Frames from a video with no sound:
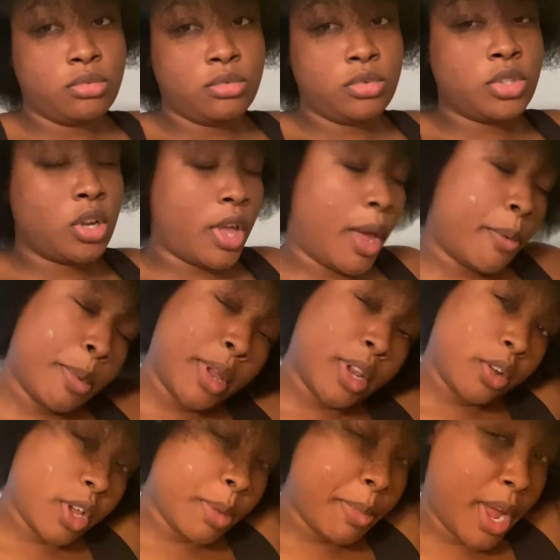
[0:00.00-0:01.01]
So yeah, we're about to
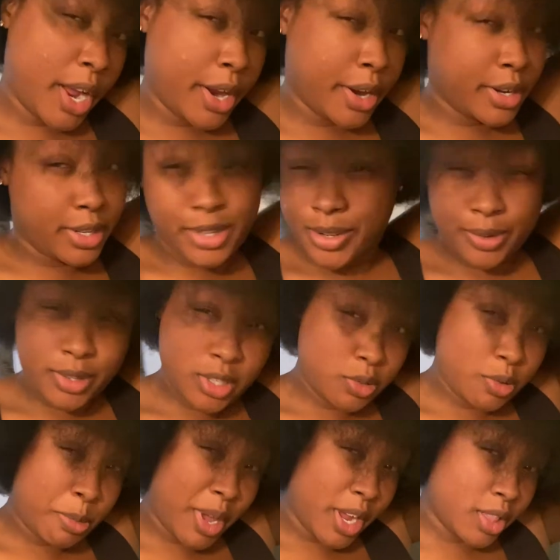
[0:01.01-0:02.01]
go get my hair done. This is
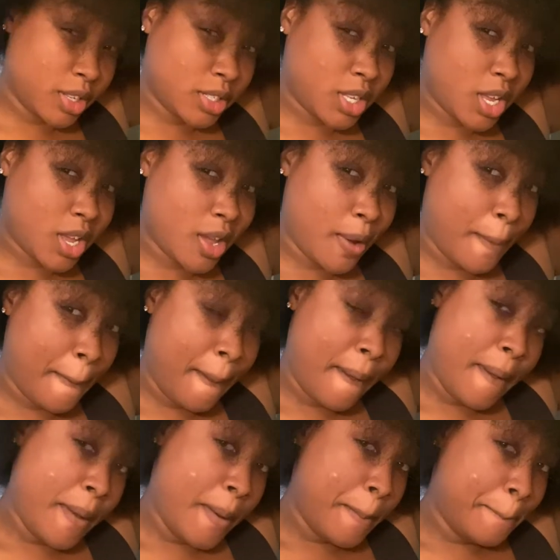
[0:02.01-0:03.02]
what my hair looks like,
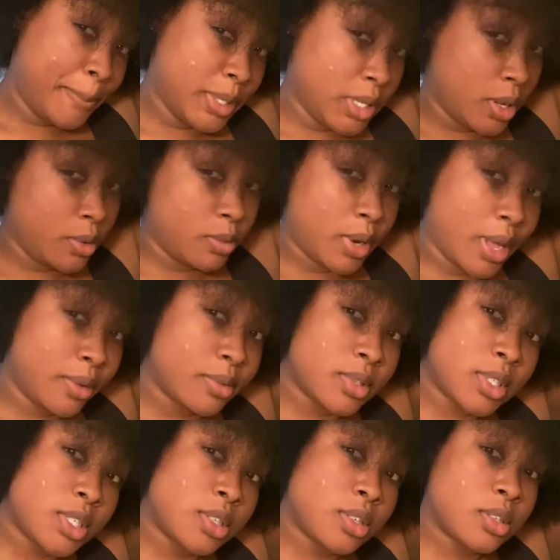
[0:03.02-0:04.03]
blown
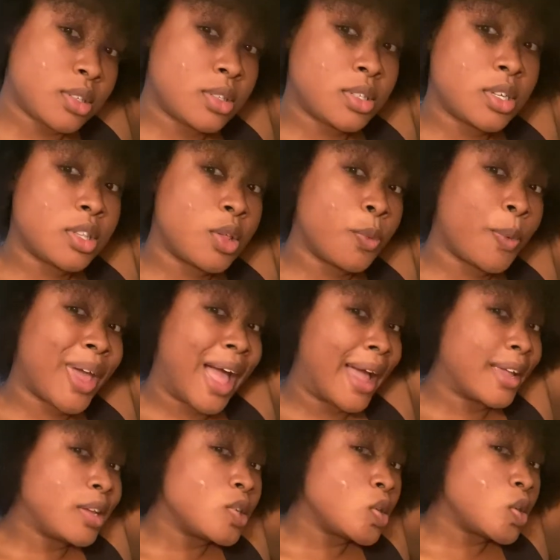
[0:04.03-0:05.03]
out to the way I
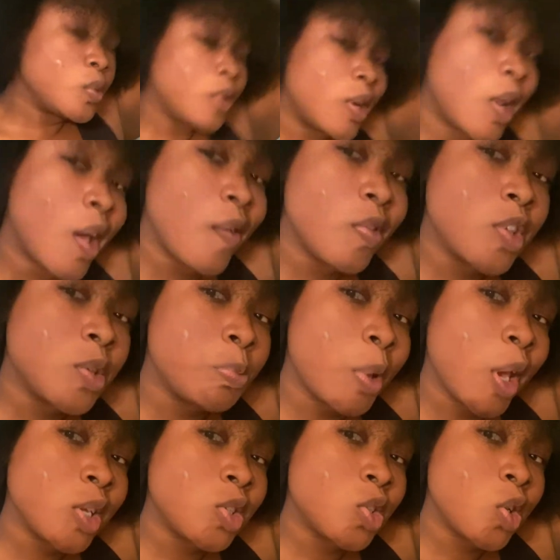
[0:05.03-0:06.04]
can do it. And I have this
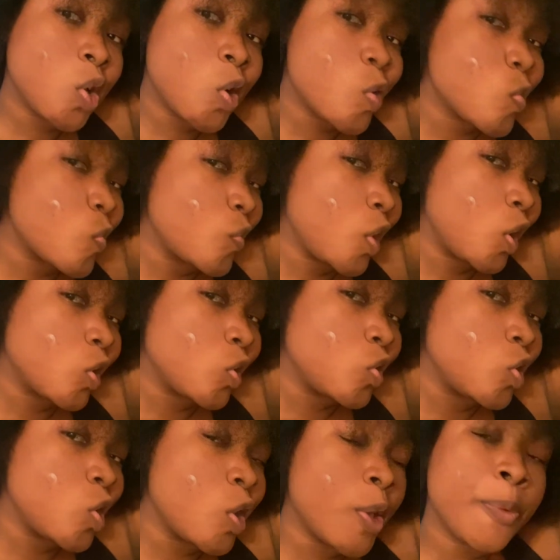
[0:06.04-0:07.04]
patch still on. I don't know if y'all can
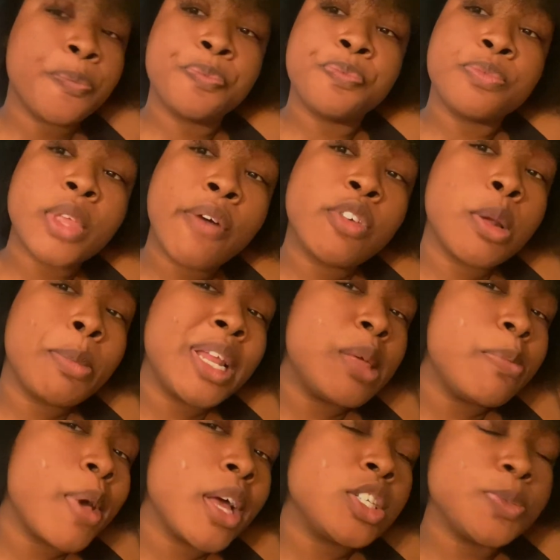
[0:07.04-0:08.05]
see it. I have on a mighty
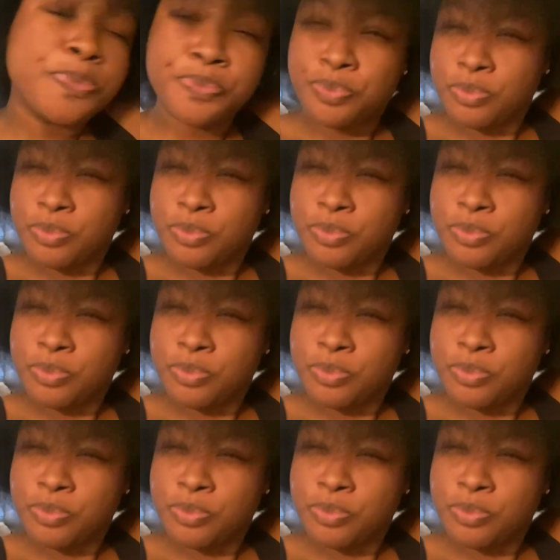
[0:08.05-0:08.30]
patch.